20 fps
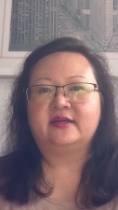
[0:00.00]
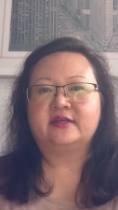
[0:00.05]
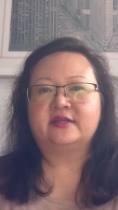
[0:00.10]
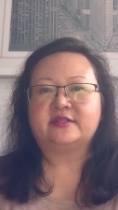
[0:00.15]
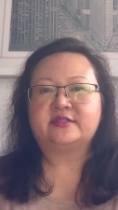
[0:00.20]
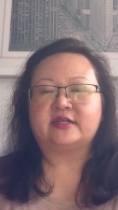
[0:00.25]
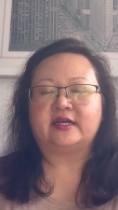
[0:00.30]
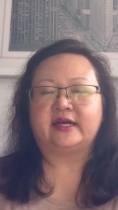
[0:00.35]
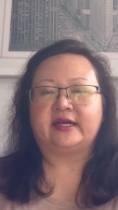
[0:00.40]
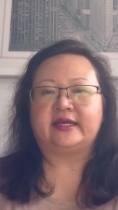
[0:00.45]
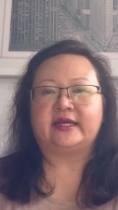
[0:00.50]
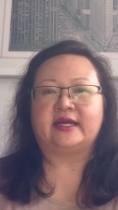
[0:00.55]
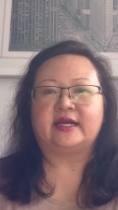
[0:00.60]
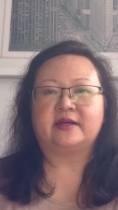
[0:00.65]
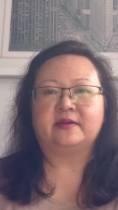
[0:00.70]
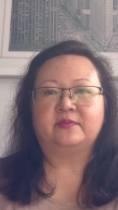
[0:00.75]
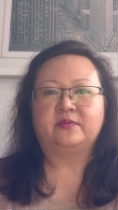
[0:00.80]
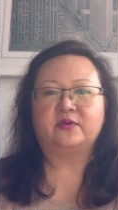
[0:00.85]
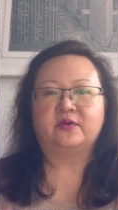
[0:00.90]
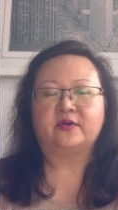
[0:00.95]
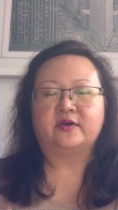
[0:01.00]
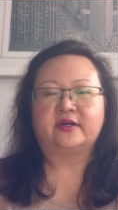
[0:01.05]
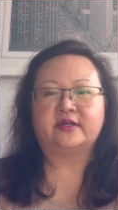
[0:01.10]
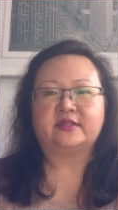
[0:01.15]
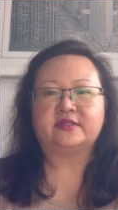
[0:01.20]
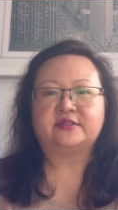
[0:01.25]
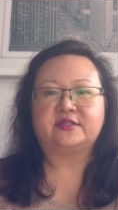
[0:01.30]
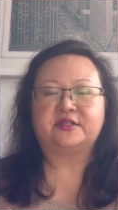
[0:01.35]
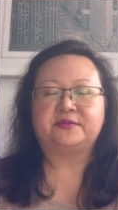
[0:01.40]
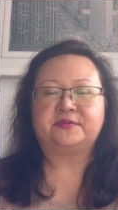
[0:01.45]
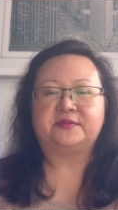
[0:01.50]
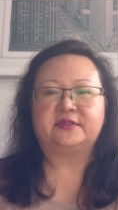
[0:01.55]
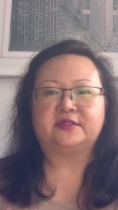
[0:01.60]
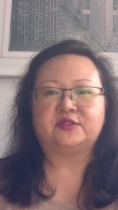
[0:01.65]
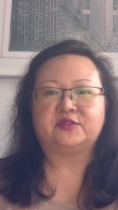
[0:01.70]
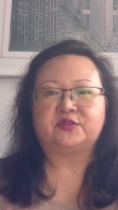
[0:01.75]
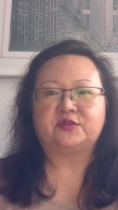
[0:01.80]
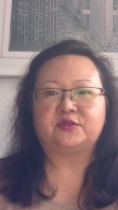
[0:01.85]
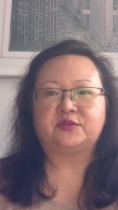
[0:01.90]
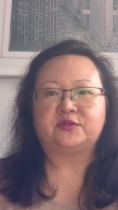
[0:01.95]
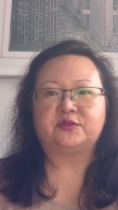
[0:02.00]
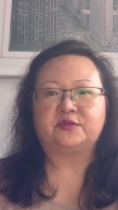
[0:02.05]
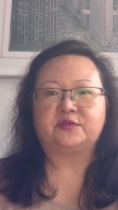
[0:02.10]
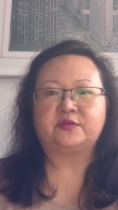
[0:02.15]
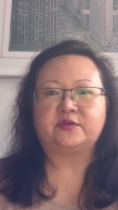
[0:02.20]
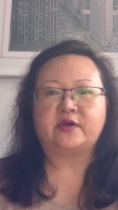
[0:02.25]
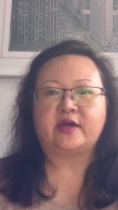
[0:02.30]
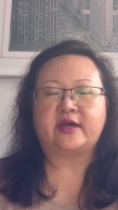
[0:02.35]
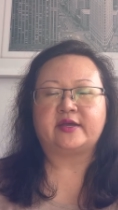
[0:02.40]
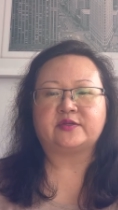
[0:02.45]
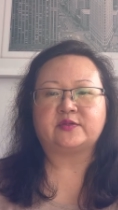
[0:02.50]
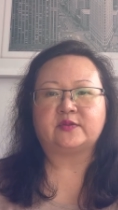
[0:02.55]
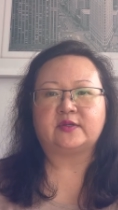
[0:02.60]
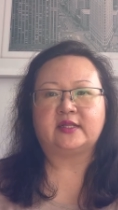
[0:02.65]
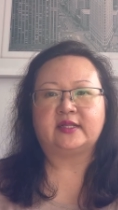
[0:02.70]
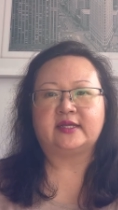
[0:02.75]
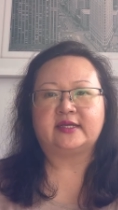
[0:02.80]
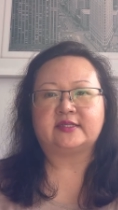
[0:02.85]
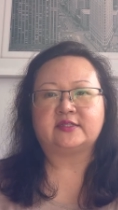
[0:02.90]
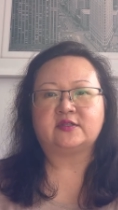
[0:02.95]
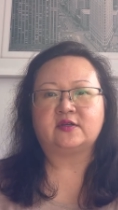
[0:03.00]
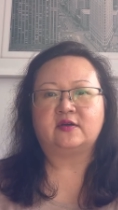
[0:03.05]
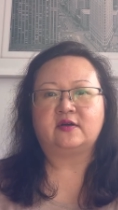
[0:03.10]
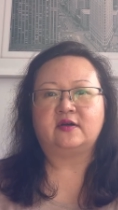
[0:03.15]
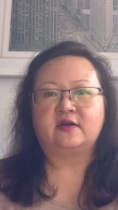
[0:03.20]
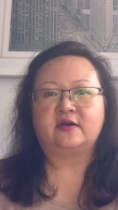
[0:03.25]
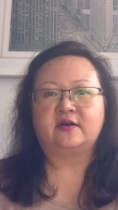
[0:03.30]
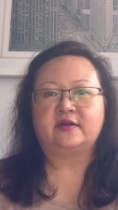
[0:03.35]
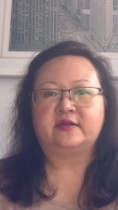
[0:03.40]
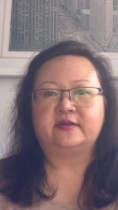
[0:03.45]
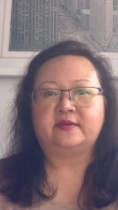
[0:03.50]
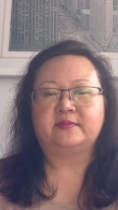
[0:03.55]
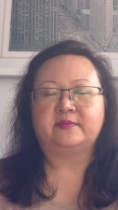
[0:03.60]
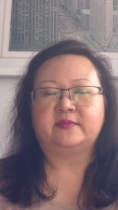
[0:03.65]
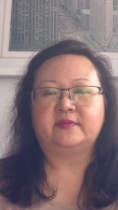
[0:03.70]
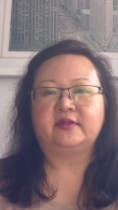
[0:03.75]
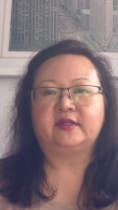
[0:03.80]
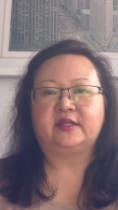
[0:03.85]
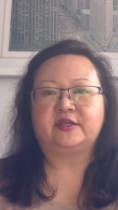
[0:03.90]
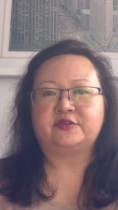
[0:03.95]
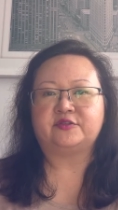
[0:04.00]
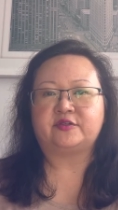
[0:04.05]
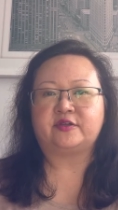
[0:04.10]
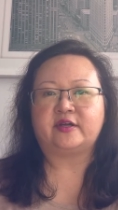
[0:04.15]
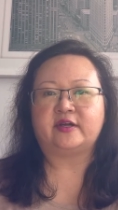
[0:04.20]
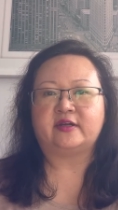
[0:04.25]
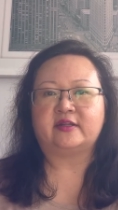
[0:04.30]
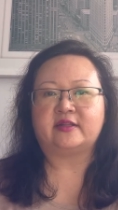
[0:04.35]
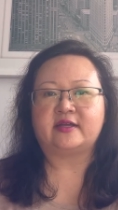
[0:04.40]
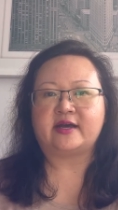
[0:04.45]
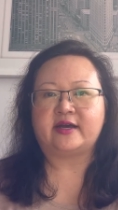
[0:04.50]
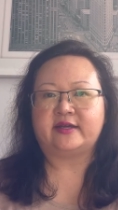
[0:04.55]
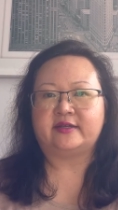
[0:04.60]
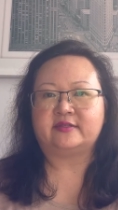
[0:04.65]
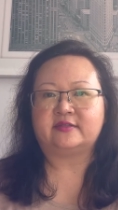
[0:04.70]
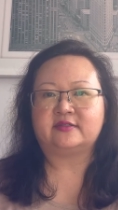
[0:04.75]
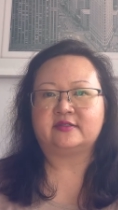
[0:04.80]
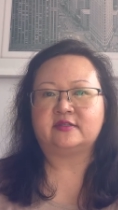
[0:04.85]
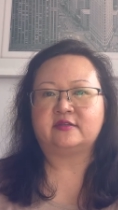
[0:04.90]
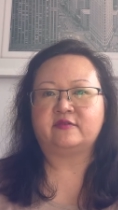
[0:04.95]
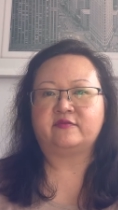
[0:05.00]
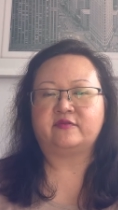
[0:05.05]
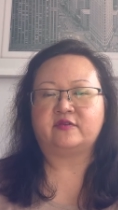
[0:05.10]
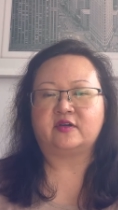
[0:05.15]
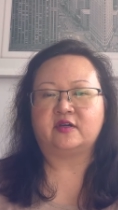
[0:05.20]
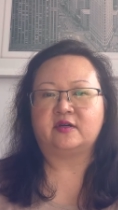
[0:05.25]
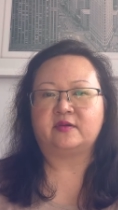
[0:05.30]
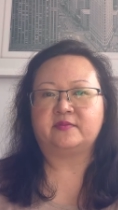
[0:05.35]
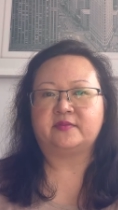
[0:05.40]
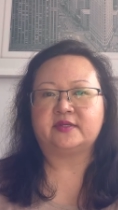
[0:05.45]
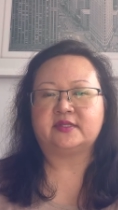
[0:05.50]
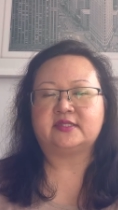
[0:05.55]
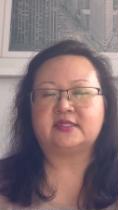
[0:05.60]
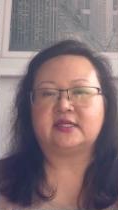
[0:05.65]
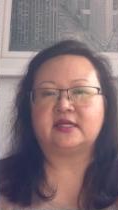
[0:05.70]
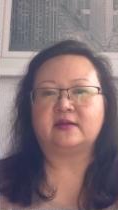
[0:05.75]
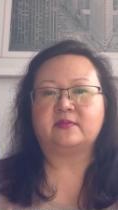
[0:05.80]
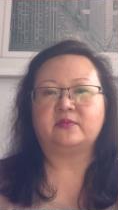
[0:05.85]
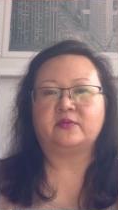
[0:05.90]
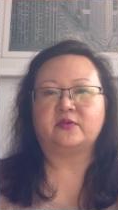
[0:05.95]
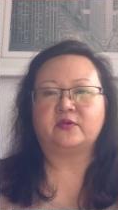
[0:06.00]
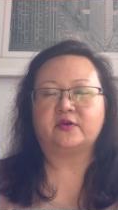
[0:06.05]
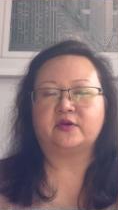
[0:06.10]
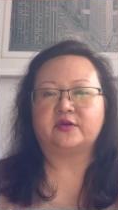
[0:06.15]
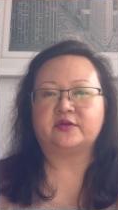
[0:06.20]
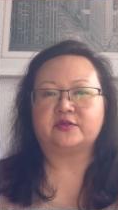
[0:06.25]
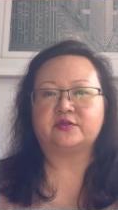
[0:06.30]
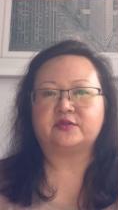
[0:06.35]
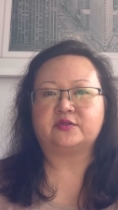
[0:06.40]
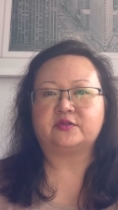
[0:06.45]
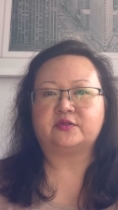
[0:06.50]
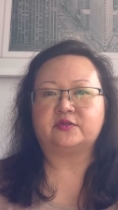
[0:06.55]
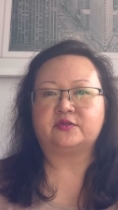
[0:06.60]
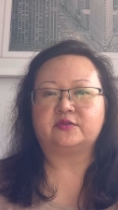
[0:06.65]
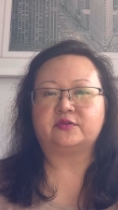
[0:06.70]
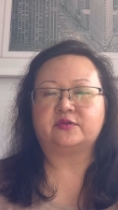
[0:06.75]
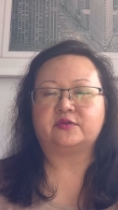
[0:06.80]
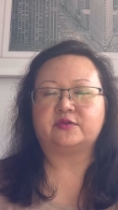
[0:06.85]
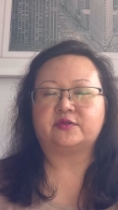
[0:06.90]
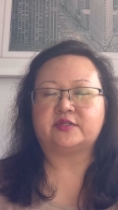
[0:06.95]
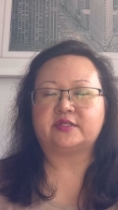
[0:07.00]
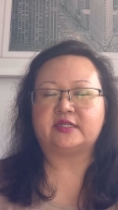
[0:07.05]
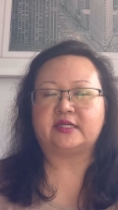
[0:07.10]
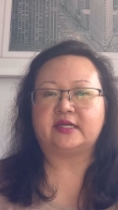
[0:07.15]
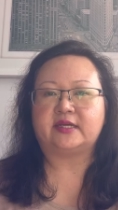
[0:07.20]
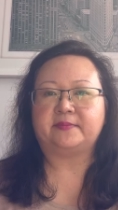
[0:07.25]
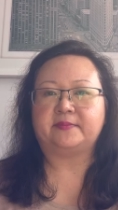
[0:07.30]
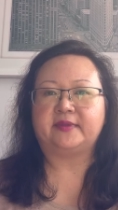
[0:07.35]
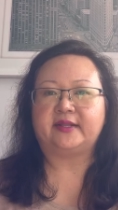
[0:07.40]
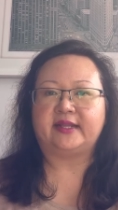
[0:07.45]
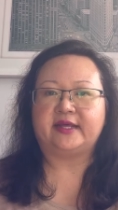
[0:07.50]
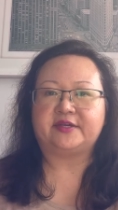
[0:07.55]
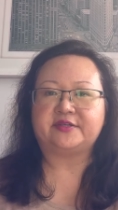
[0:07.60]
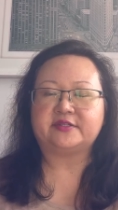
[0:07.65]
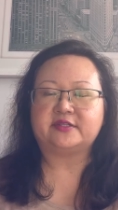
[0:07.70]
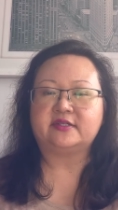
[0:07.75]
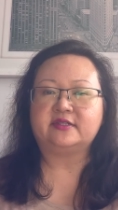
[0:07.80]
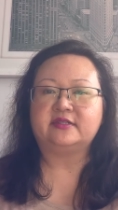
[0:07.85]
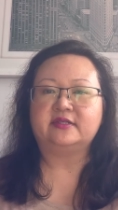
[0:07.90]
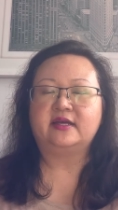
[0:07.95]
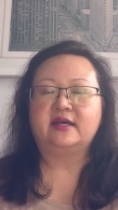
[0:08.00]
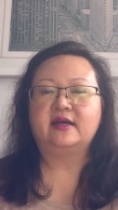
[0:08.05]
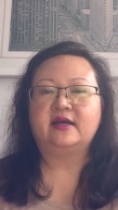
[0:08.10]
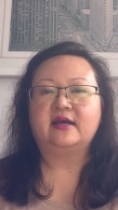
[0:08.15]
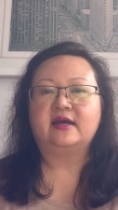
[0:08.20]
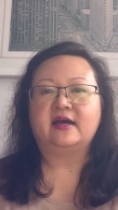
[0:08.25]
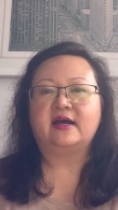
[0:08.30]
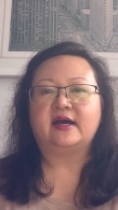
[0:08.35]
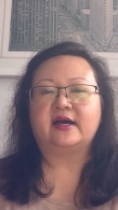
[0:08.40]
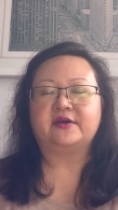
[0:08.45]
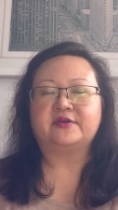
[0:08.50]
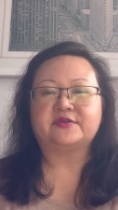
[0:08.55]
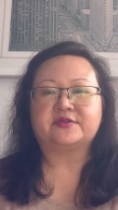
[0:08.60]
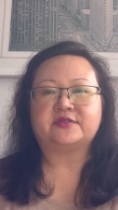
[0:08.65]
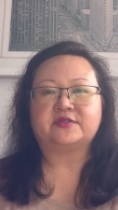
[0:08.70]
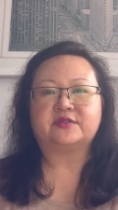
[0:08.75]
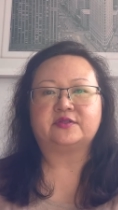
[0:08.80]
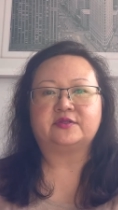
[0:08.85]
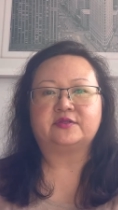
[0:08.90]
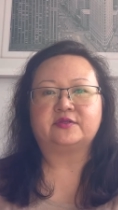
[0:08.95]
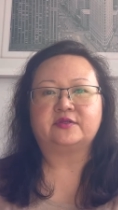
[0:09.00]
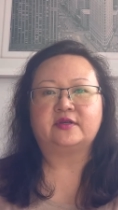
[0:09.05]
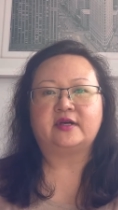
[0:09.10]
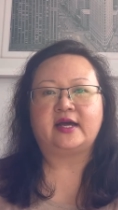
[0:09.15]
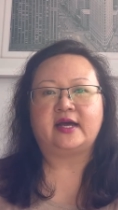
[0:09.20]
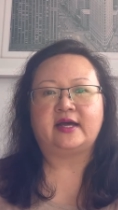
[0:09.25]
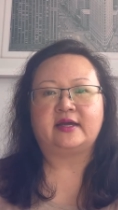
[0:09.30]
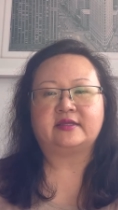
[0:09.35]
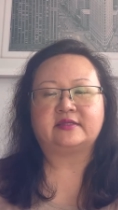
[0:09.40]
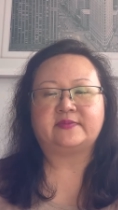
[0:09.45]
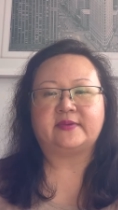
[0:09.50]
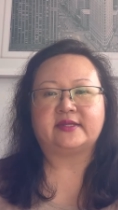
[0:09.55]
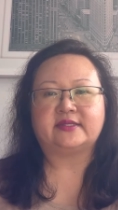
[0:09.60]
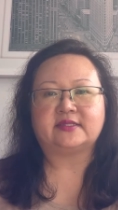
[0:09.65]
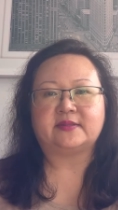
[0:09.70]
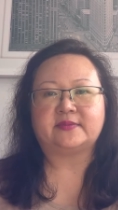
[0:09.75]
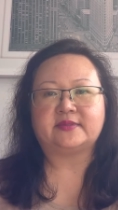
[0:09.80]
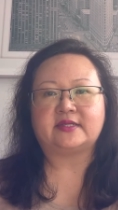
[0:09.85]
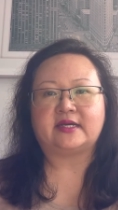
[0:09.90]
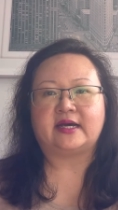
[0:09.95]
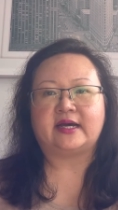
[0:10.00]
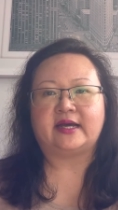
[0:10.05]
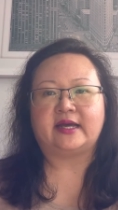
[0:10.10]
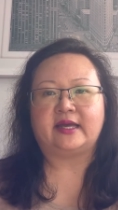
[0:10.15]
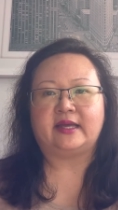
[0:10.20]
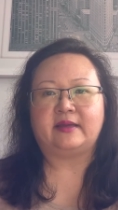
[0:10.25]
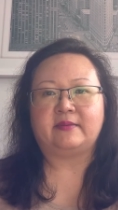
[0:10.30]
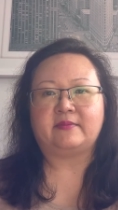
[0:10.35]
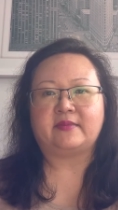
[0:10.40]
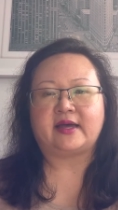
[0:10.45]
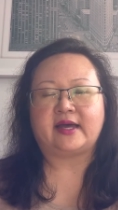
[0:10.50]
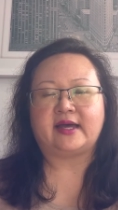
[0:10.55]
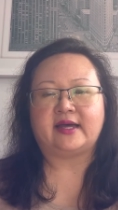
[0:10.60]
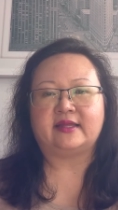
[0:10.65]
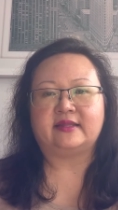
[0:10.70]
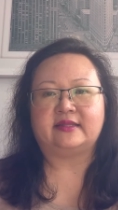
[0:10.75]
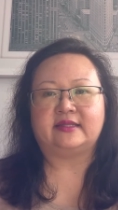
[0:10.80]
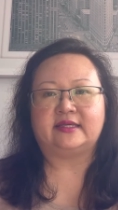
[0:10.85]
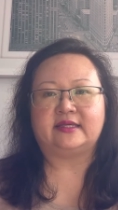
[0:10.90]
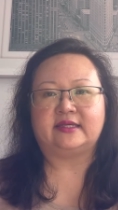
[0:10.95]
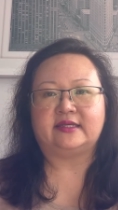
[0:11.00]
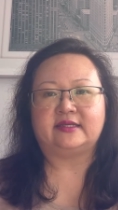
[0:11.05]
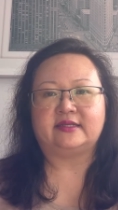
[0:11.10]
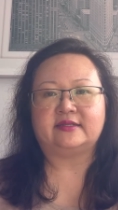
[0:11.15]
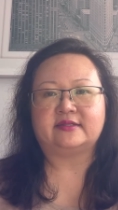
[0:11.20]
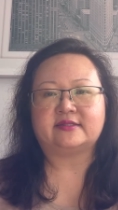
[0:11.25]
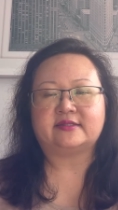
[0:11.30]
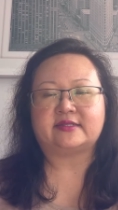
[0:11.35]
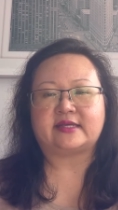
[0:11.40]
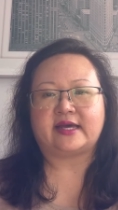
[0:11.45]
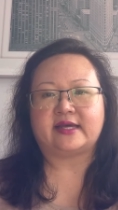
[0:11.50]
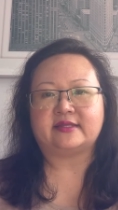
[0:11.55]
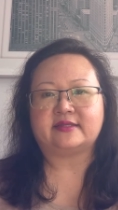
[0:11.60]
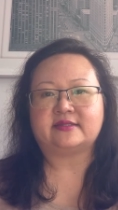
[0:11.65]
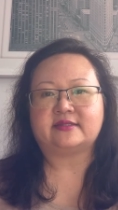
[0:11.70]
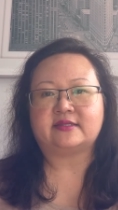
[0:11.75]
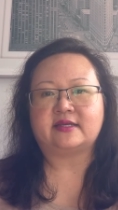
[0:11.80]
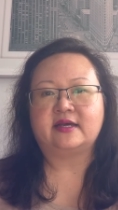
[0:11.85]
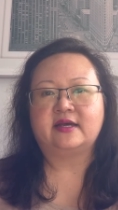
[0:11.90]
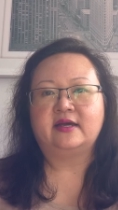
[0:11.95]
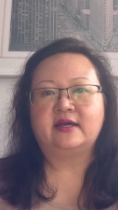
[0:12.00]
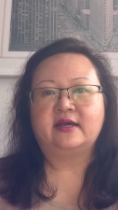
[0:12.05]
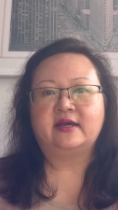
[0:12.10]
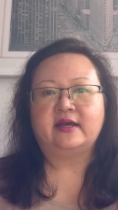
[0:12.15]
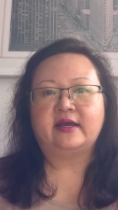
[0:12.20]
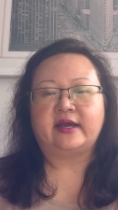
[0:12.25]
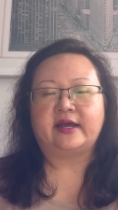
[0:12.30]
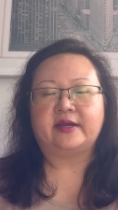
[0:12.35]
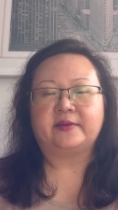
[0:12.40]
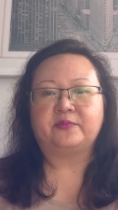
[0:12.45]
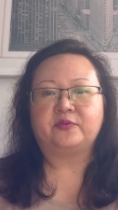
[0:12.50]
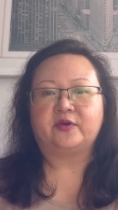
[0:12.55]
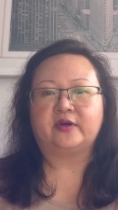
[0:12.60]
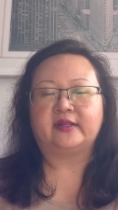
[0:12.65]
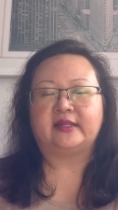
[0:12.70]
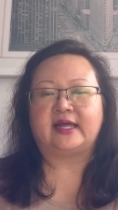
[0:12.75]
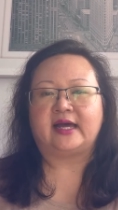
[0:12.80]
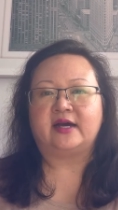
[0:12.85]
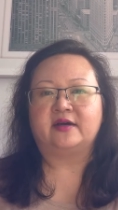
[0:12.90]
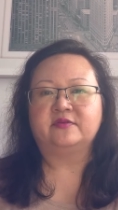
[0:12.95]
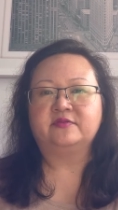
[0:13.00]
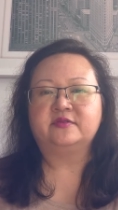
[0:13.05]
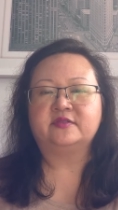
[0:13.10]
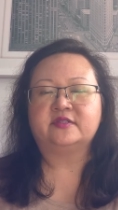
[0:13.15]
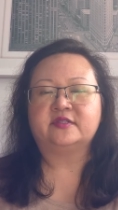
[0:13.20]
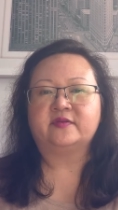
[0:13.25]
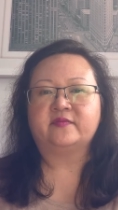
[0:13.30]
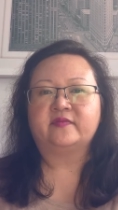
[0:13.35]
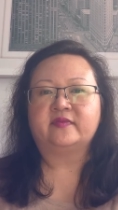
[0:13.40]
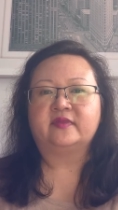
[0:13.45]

Changi Airport Terminal 2 as well as on Malaysia Airlines from Singapore to Kuching, Malaysia. I also spent some time at the SATS airport lounge.